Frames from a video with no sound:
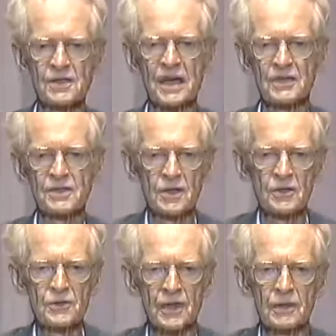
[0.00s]
in
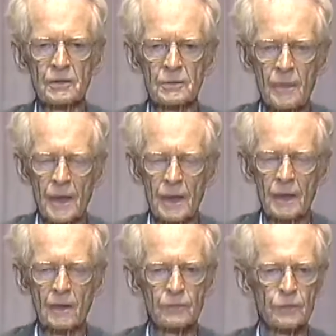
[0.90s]
searching
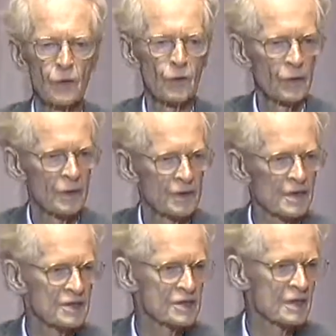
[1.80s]
for
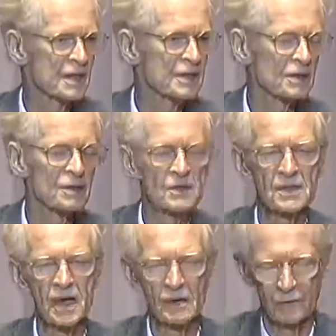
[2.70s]
this inner
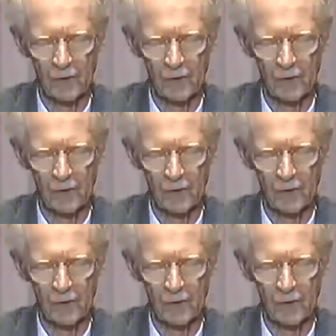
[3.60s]
self or